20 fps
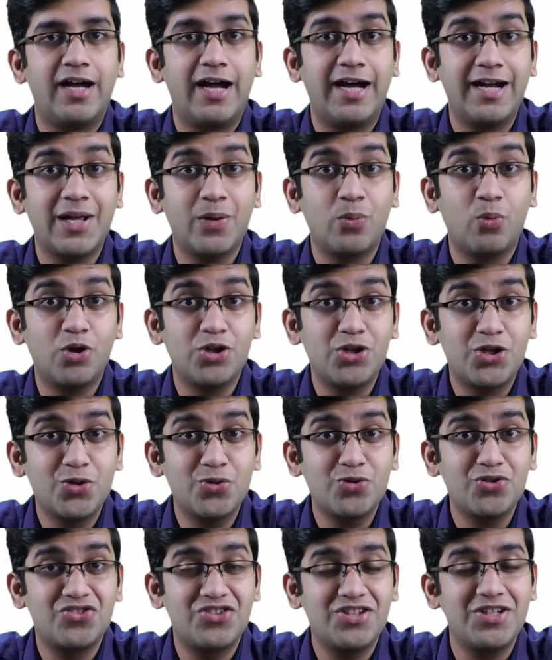And I want
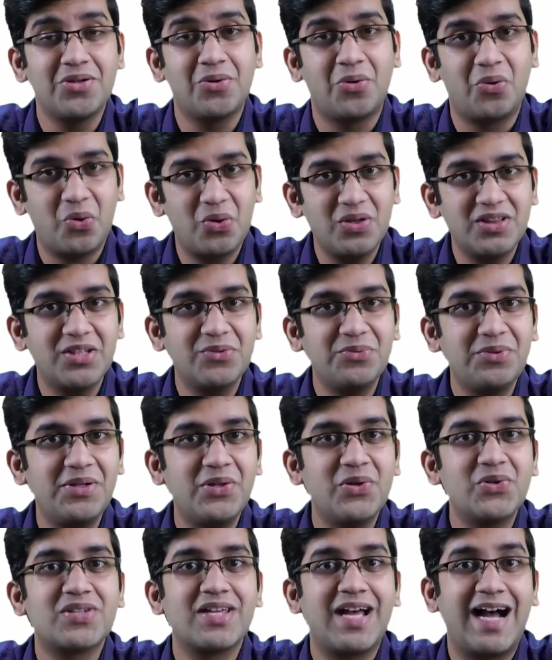you to see all the
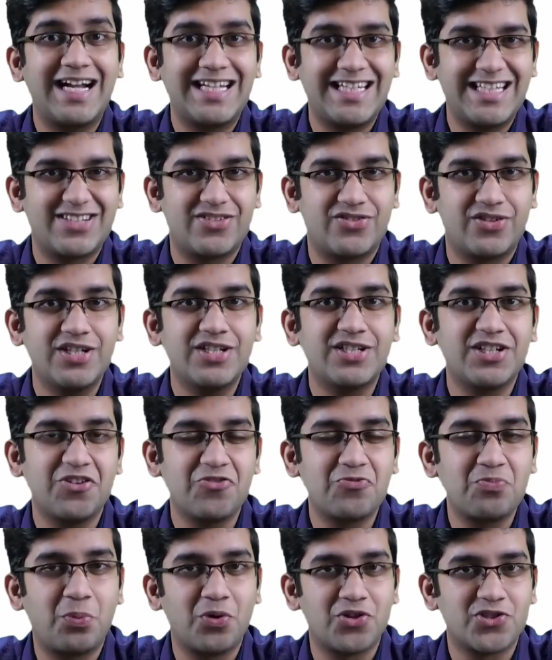videos at a stretch
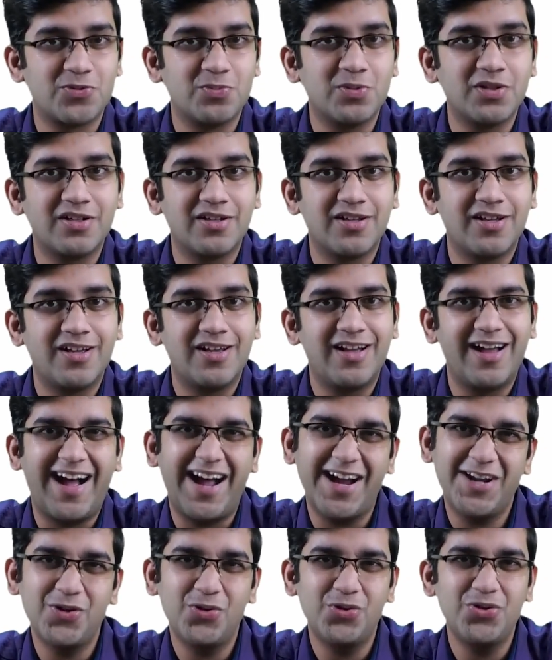if possible.
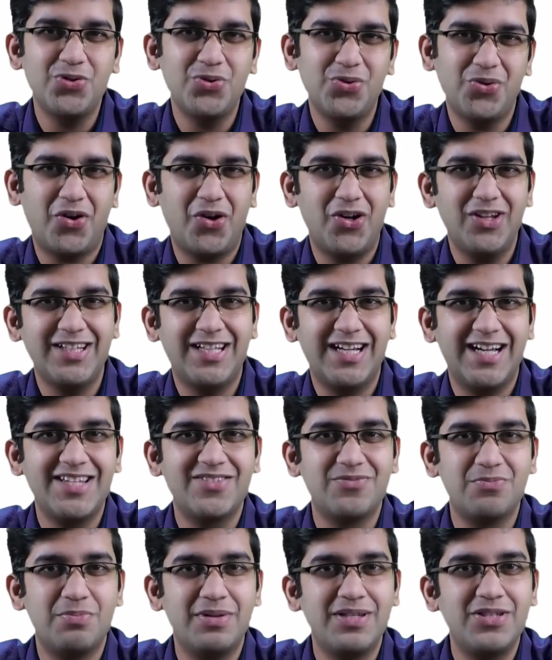I know you all
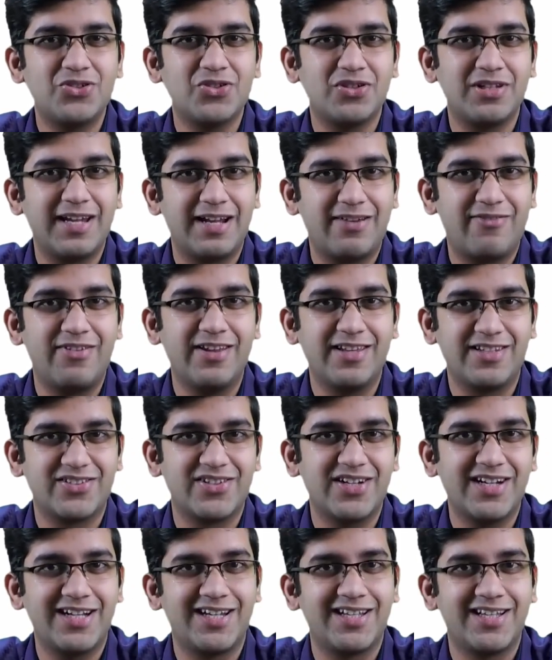guys binge on Netflix,
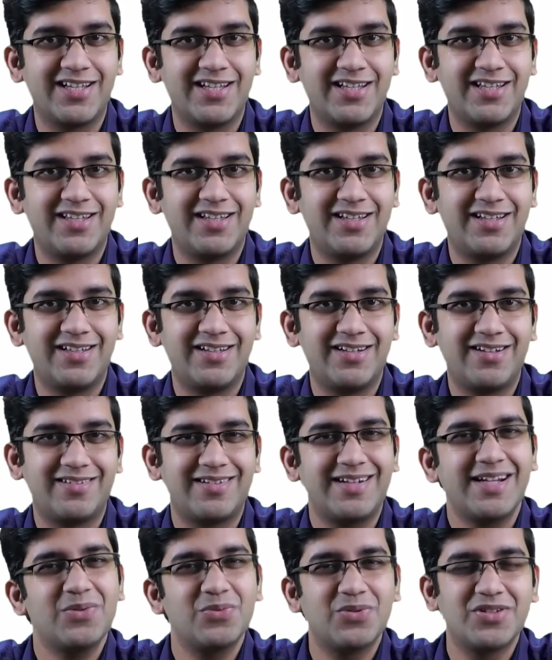right?
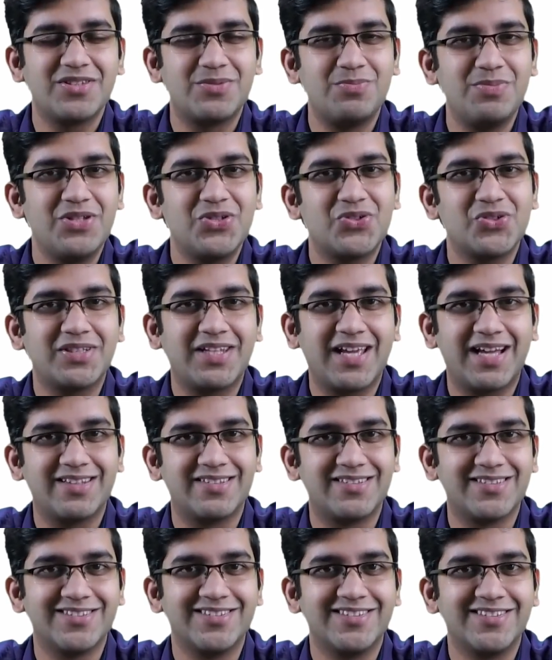Try once binge on
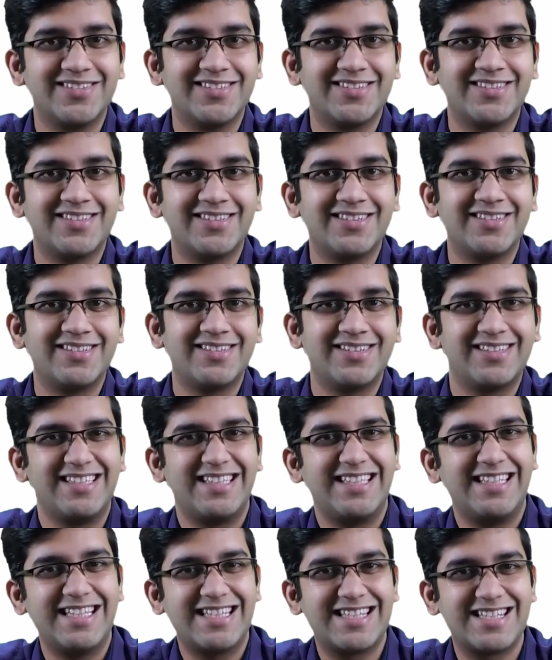cancer.
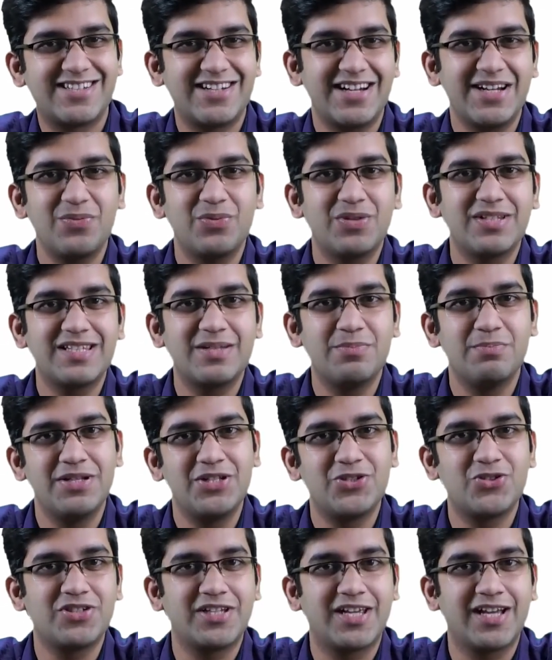Let's try once and
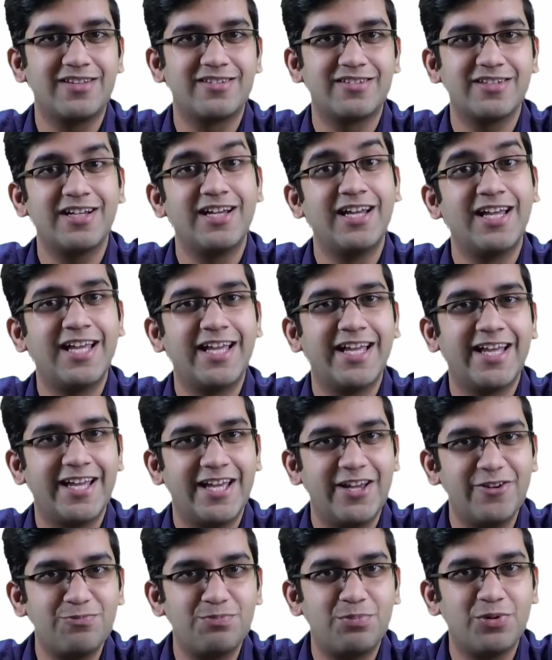binge on cancer.
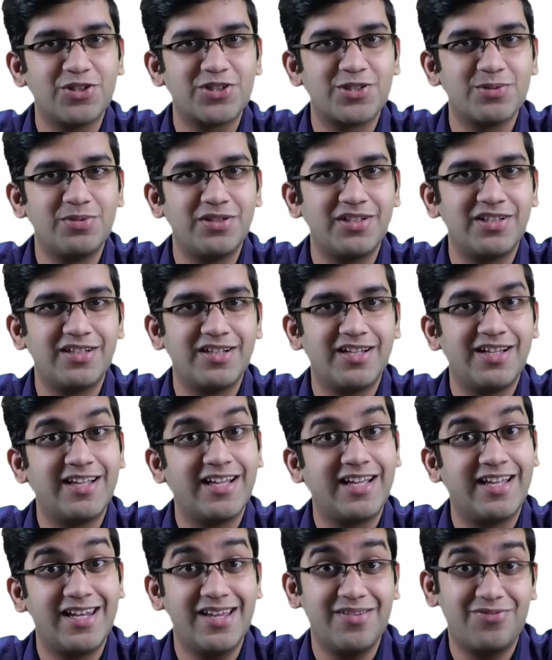If possible,
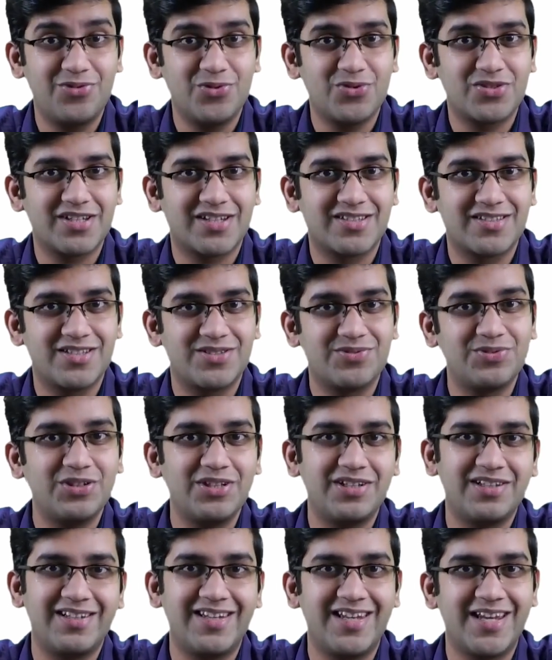if you're
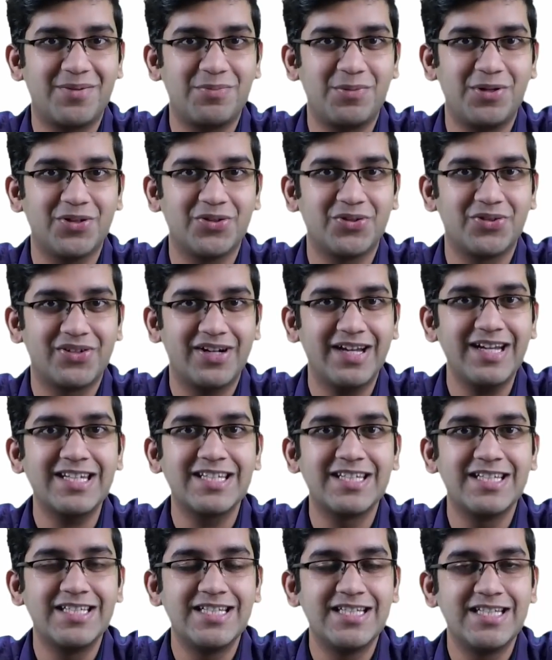successful, let me know,
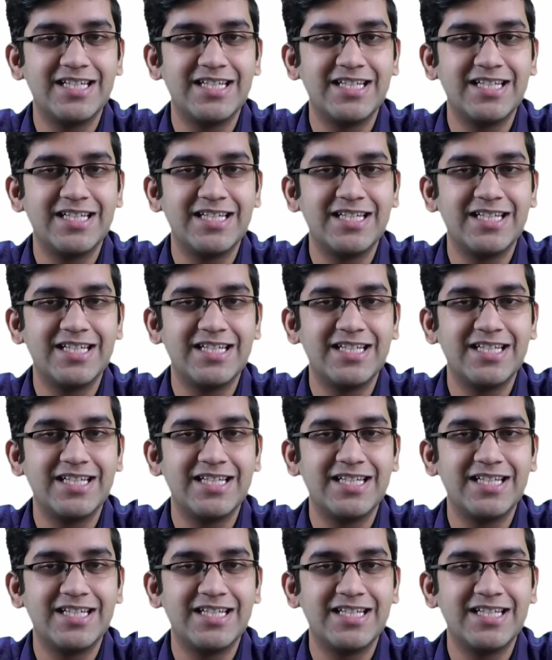right?